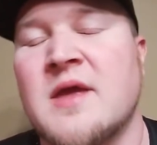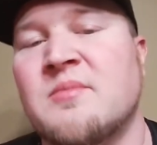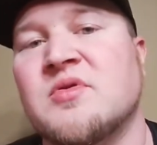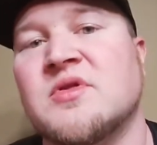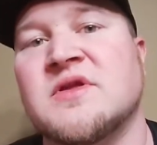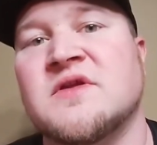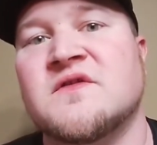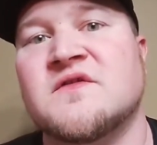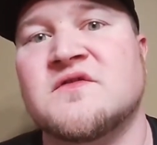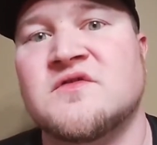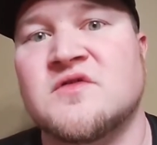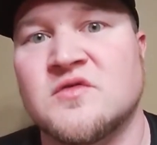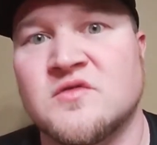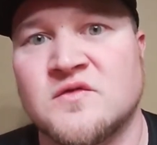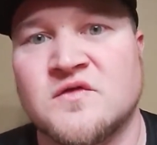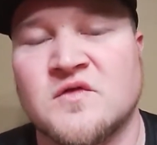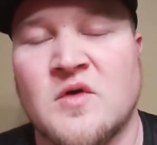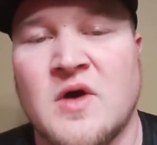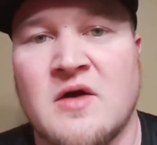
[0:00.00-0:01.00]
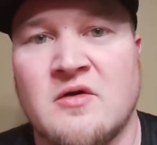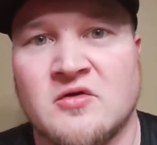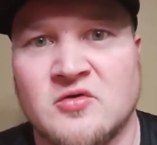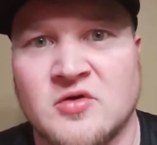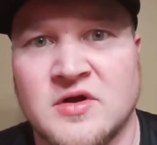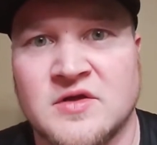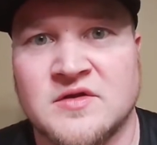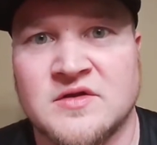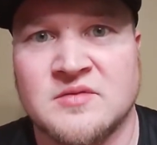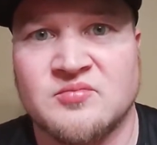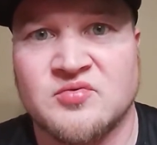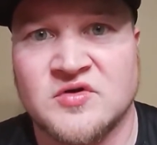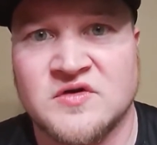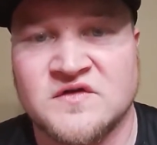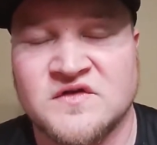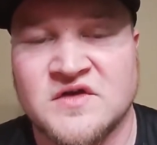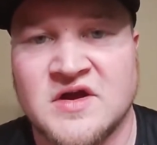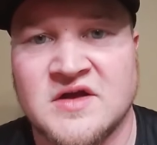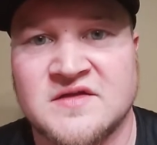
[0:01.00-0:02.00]
please do so. I would greatly
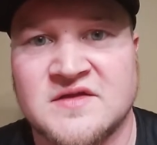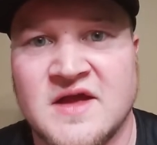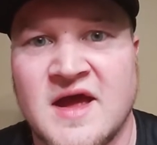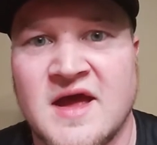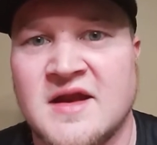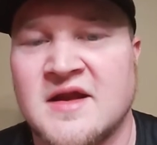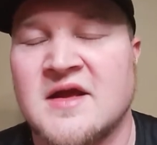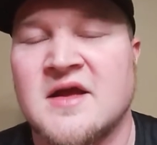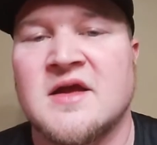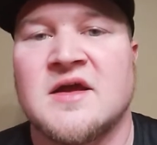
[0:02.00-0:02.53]
appreciate that.